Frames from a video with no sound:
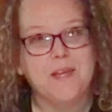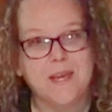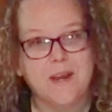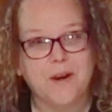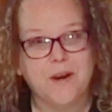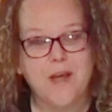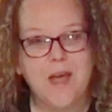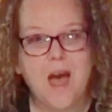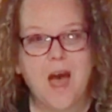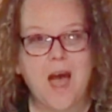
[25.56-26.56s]
the year,
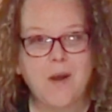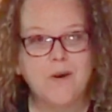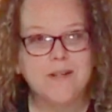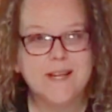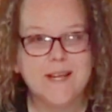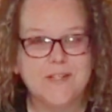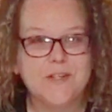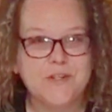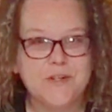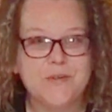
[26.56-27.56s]
I want to
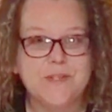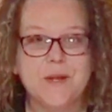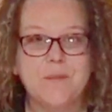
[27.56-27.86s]
introduce